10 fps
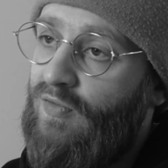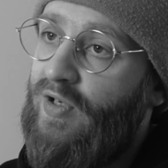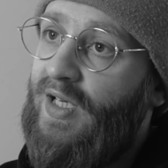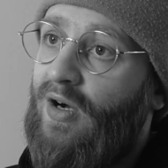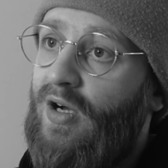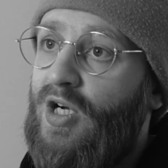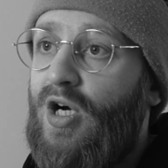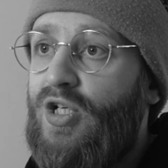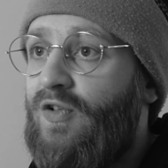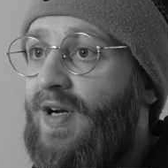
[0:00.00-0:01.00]
really high
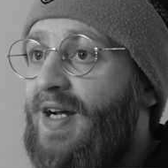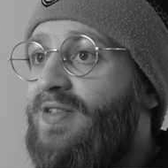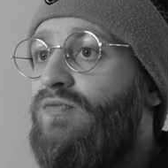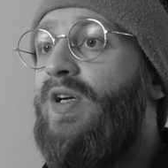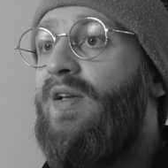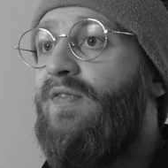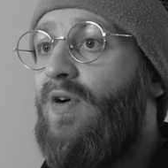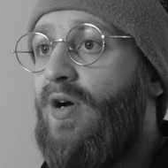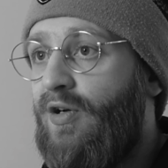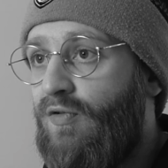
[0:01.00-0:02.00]
contrast, really
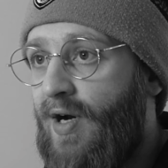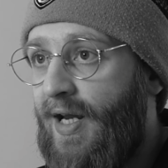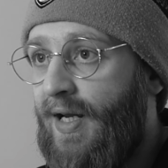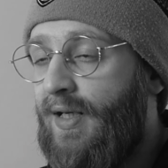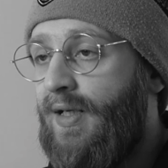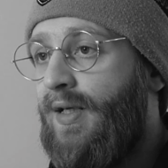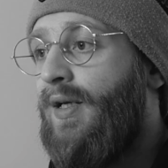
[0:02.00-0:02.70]
fine grain,